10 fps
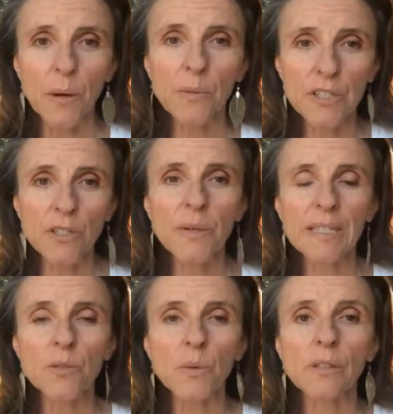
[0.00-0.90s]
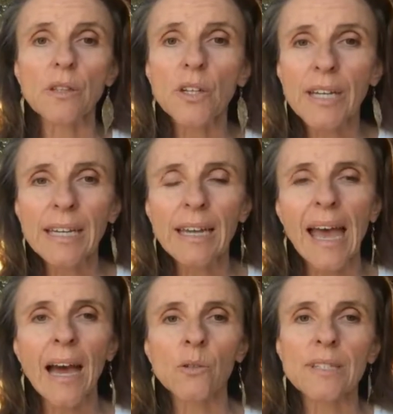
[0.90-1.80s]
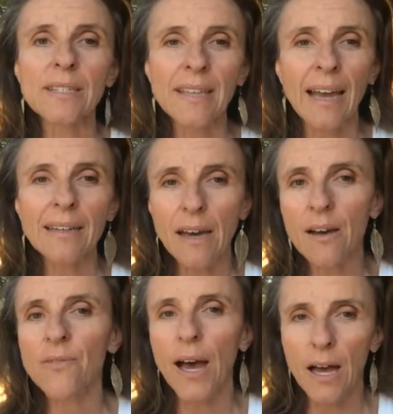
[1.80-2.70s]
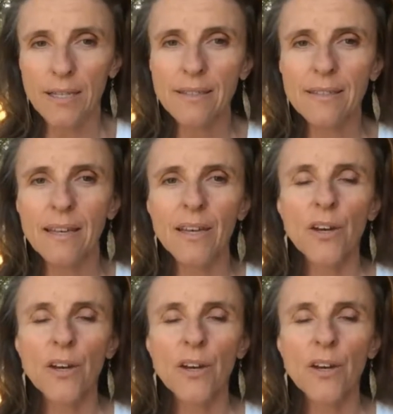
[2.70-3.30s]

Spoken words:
what we're doing is we're looking outside of us